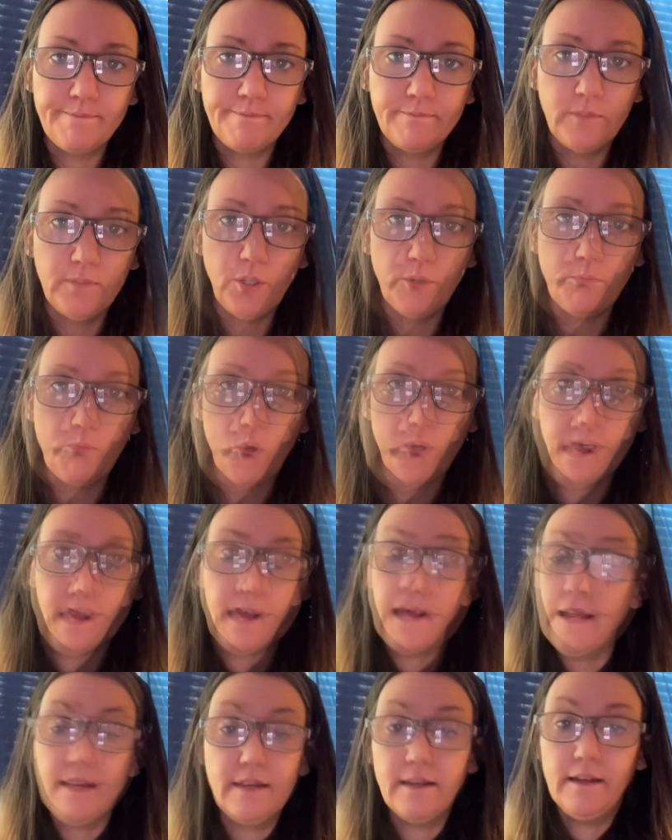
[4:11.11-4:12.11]
Little
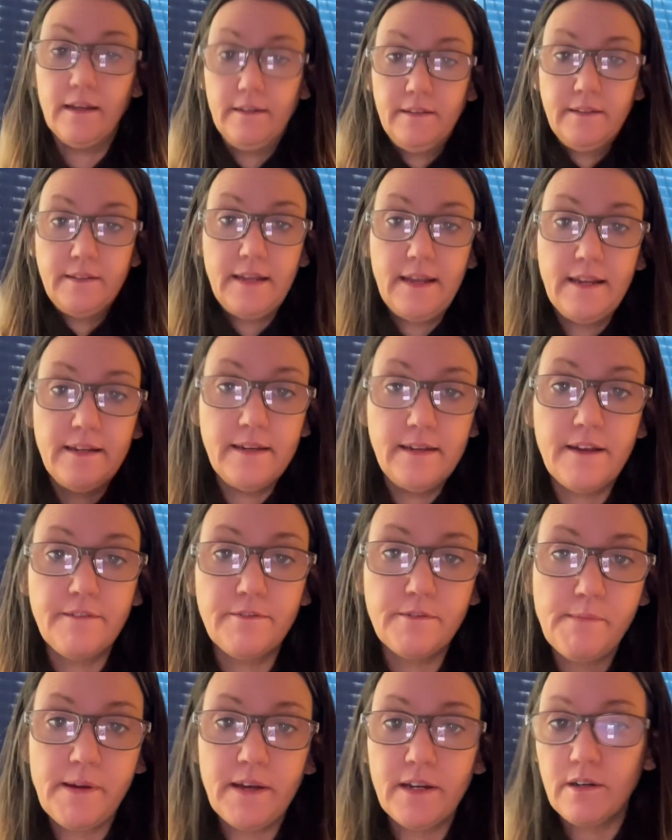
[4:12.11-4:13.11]
boys. It never
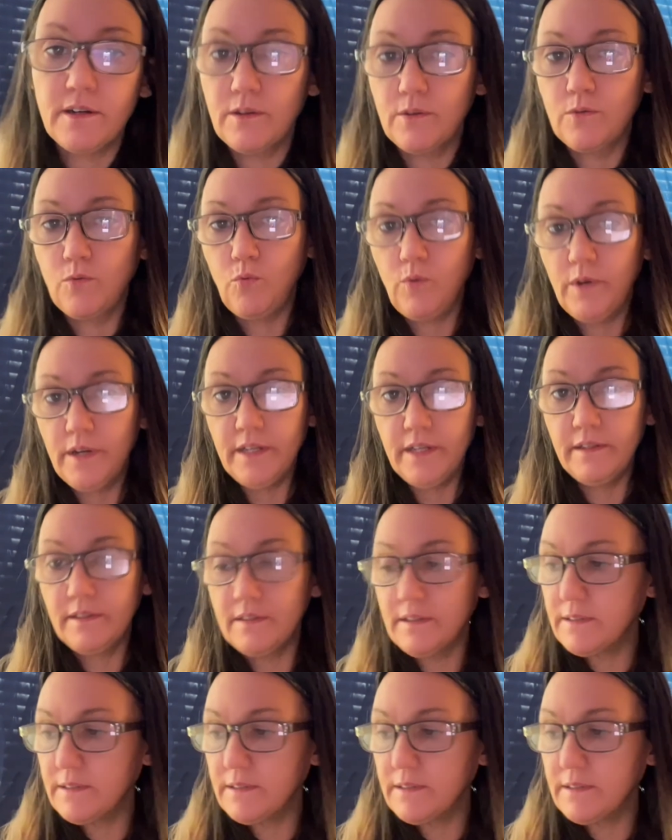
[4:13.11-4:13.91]
mattered what